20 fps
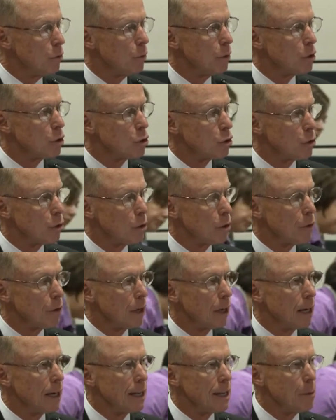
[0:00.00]
to ensure
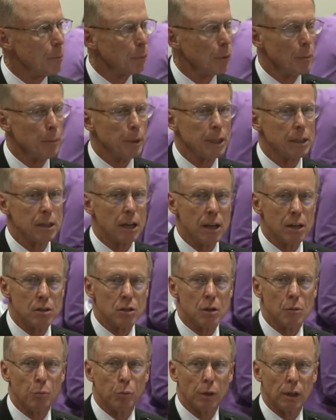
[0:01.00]
that an
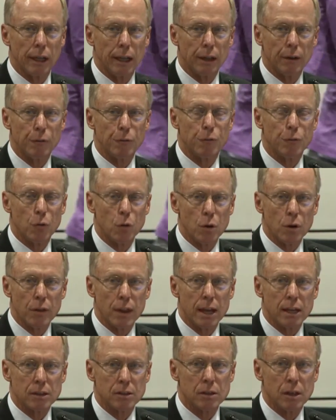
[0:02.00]
implementation plan for
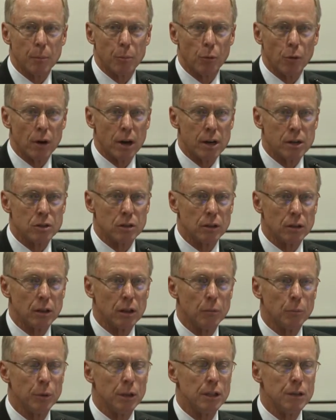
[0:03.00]
that separation
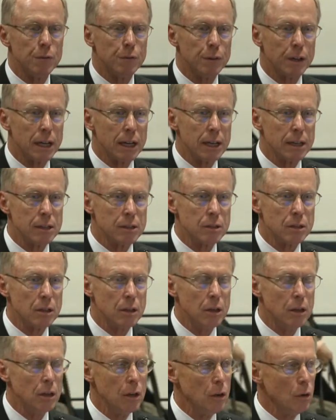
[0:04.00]
can be devised
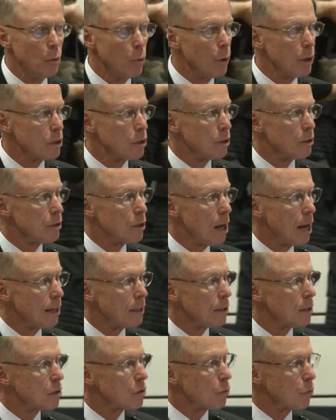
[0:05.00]
which is
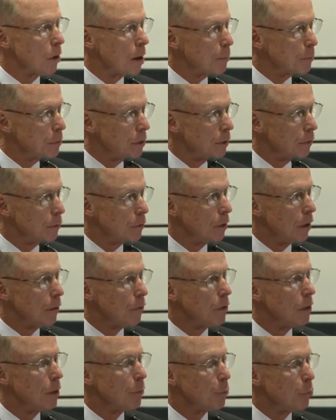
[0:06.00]
not disruptive
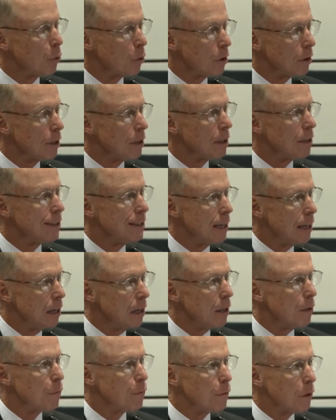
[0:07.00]
of the important
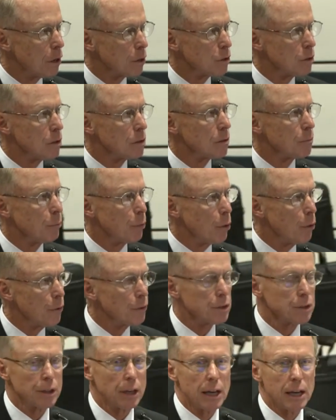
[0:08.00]
daily functions
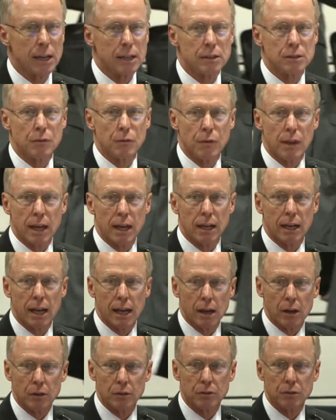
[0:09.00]
both sides of that
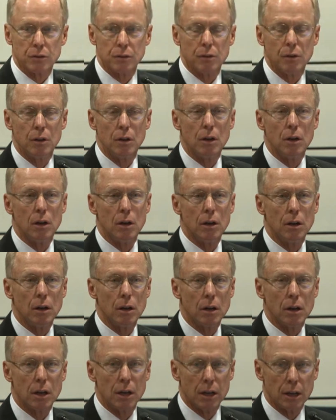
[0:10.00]
house
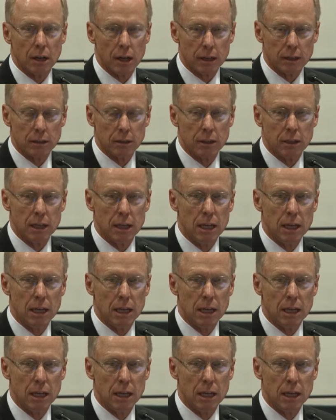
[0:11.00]
conduct,